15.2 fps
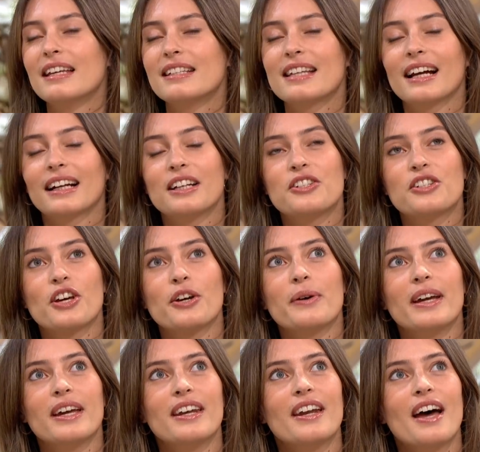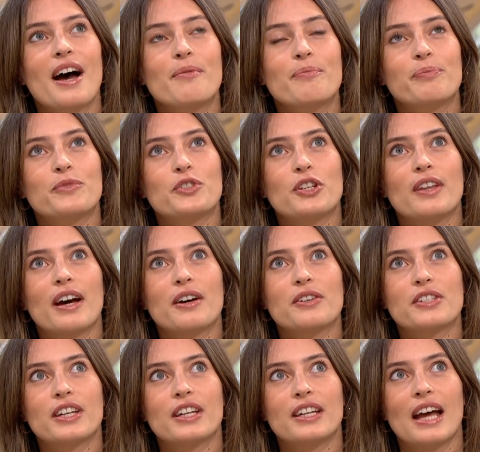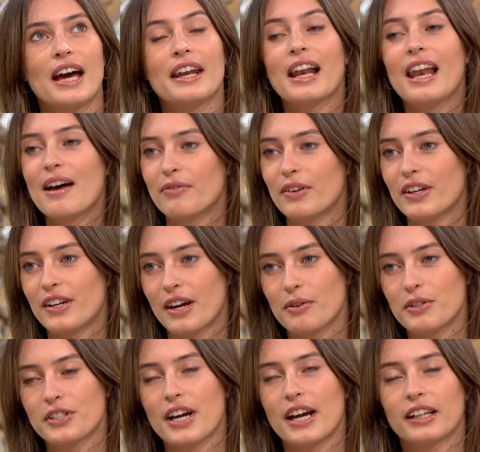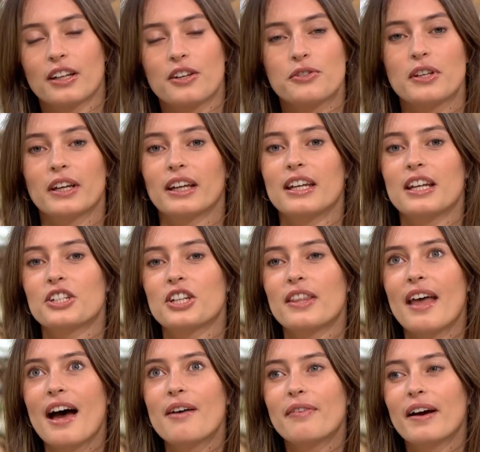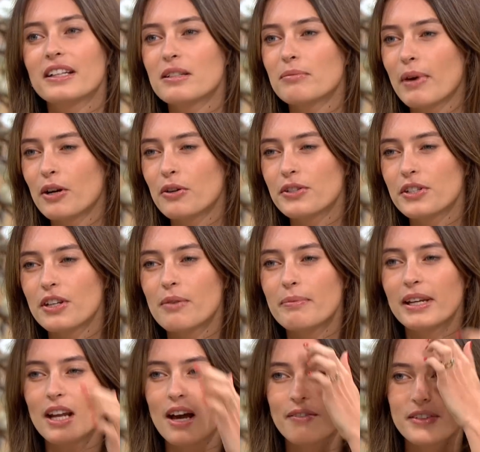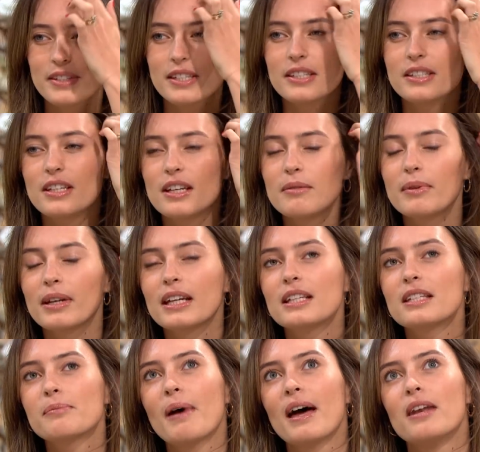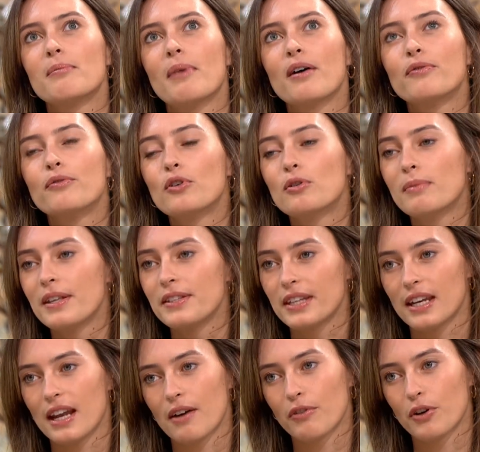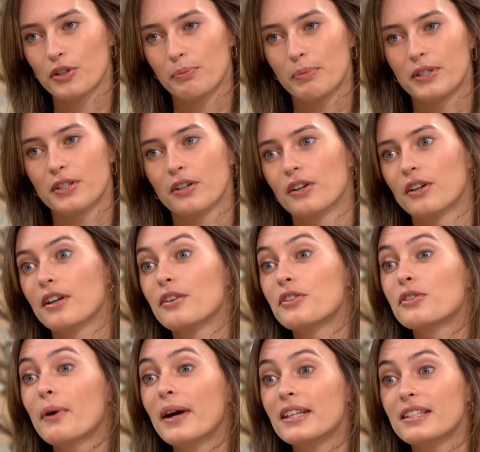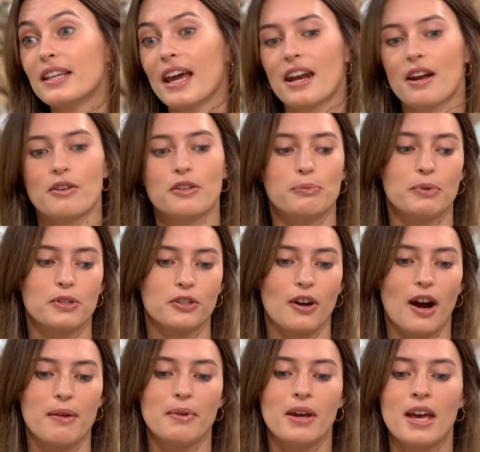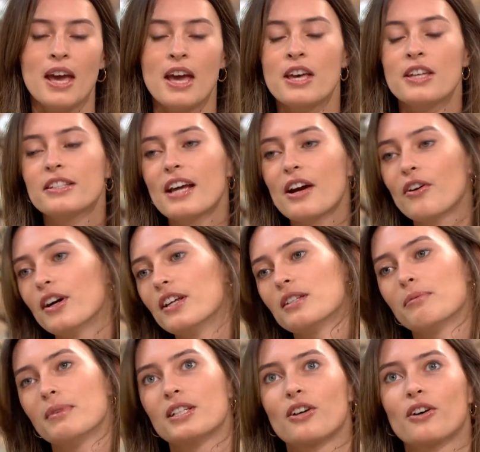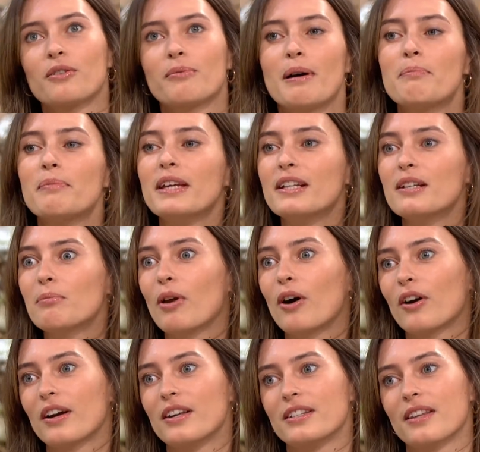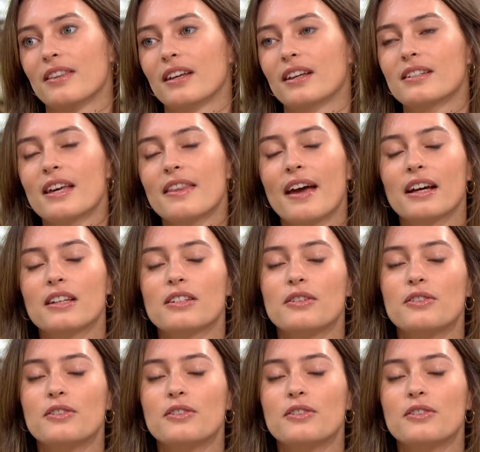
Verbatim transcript: Exactly. So in um, two thousand eleven, I was diagnosed with a condition that affected my autonomic nervous system, and I spent about four months in that hospital, and I was twenty, and I was prescribed steroids and being told about beta blockers and things like that.